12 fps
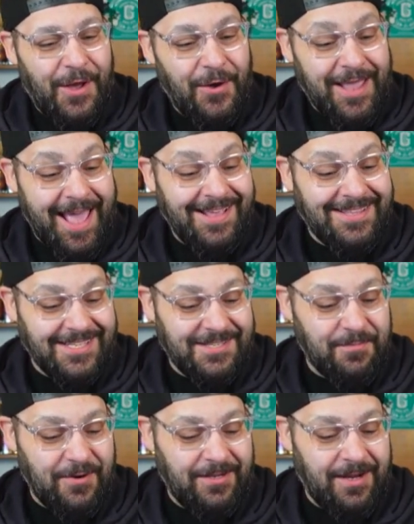okay, this is
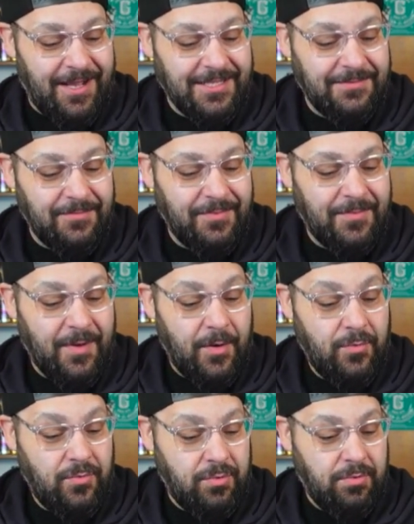pretty awesome.
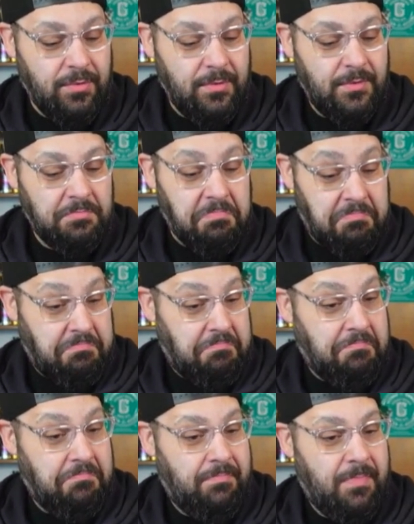Oh,
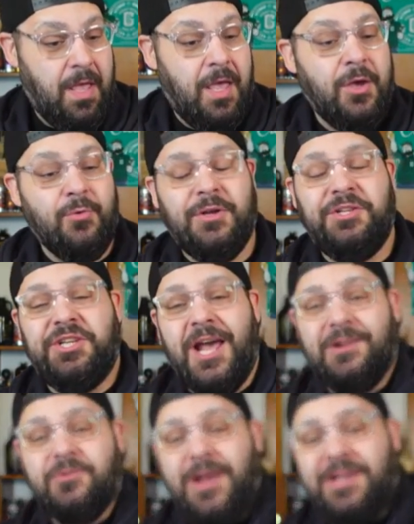
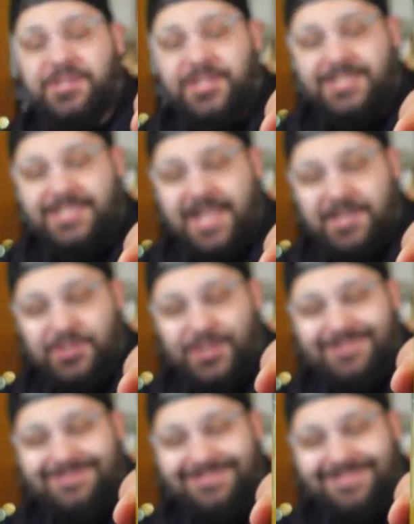regeneration
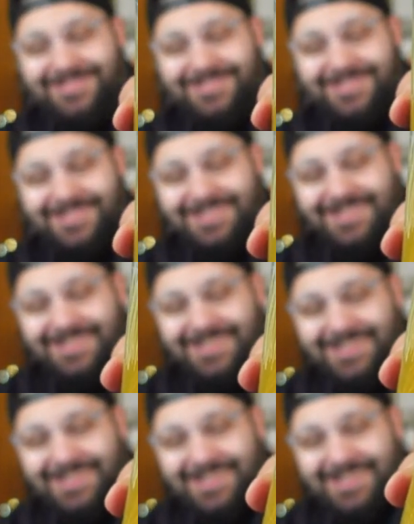station.
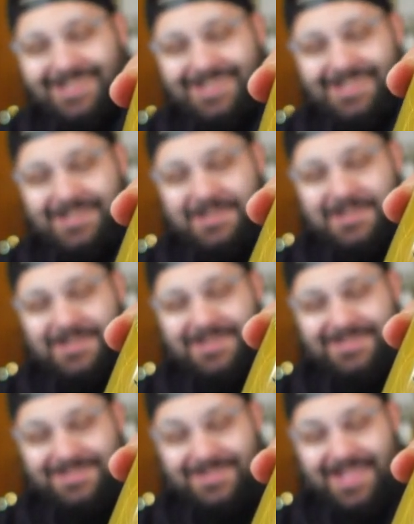Whoa,
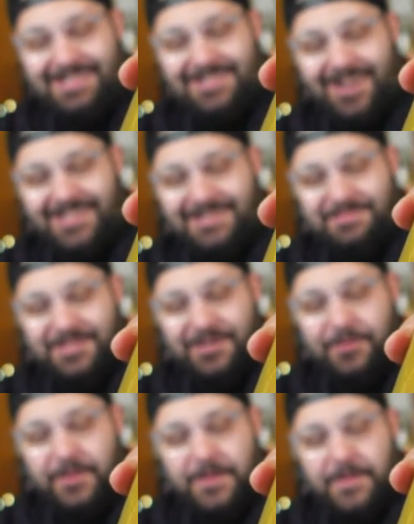dude, that's awesome.
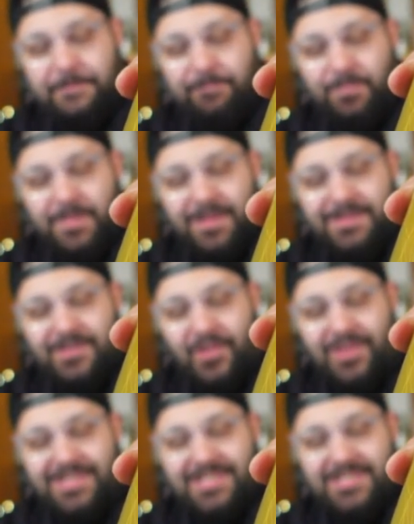That's- so
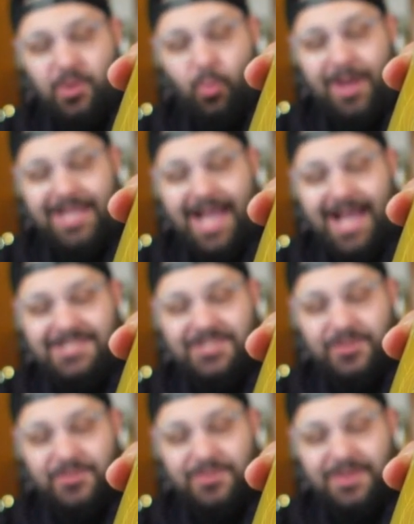this is a
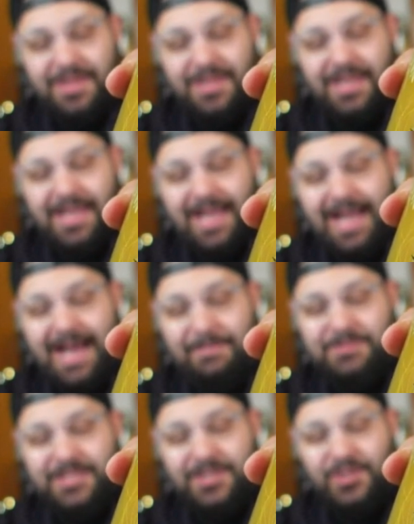Wakatu
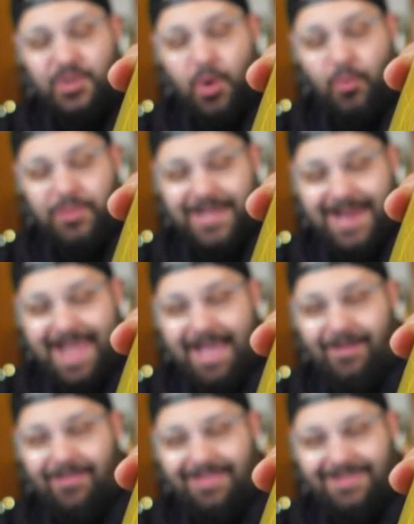hopped golden
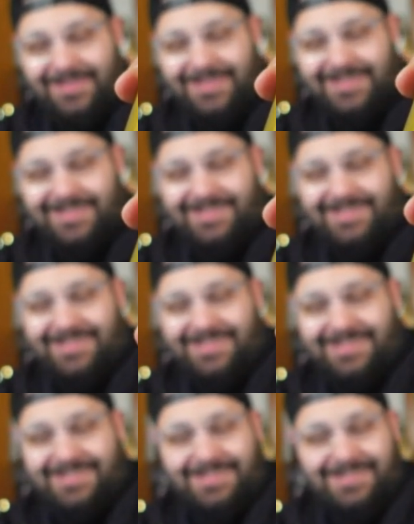ale.
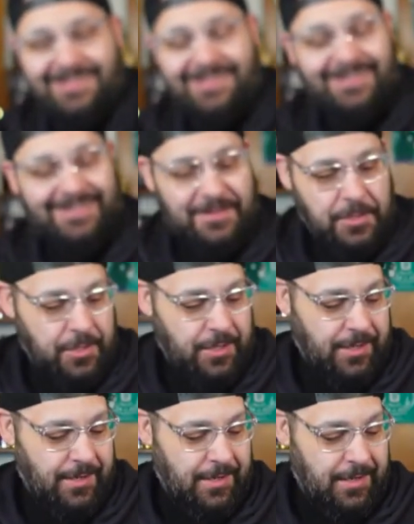
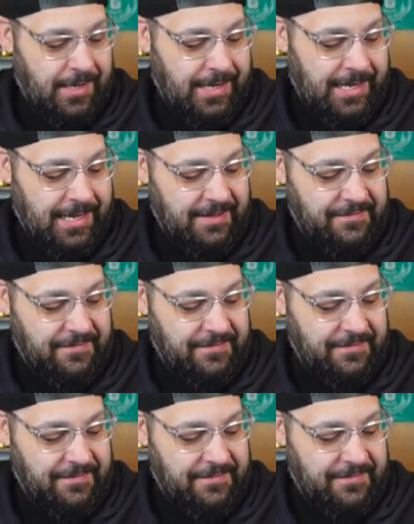Okay. Uh,